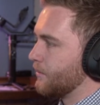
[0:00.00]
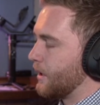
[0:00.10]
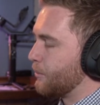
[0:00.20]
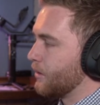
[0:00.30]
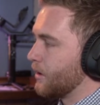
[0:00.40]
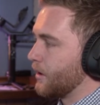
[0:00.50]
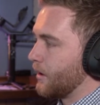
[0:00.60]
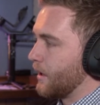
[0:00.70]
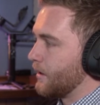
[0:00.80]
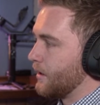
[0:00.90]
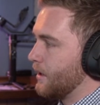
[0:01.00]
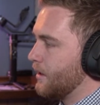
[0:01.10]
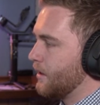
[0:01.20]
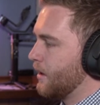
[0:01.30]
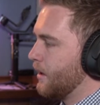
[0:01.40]
ball of yarn
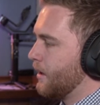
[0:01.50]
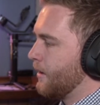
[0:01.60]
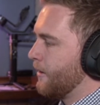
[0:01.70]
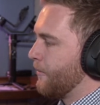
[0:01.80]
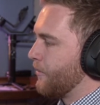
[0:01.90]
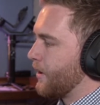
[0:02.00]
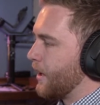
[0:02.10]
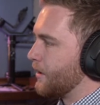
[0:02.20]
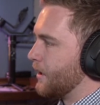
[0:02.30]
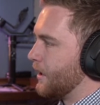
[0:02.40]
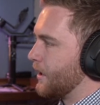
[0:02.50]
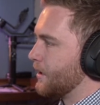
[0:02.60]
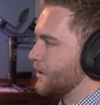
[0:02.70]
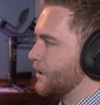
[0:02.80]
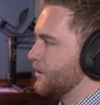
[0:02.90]
underneath, and then he
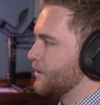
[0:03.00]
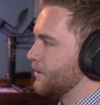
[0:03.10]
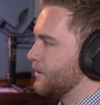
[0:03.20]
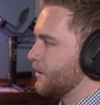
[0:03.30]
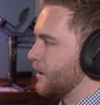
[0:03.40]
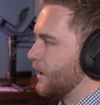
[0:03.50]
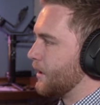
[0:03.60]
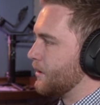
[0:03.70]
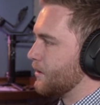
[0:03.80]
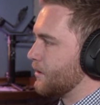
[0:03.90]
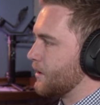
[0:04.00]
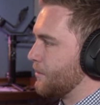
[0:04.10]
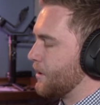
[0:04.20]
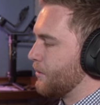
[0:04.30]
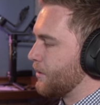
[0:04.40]
continues, and they do the same
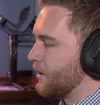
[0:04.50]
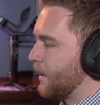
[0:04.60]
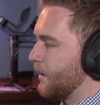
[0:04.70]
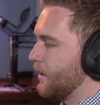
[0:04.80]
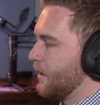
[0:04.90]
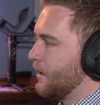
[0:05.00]
thing with that,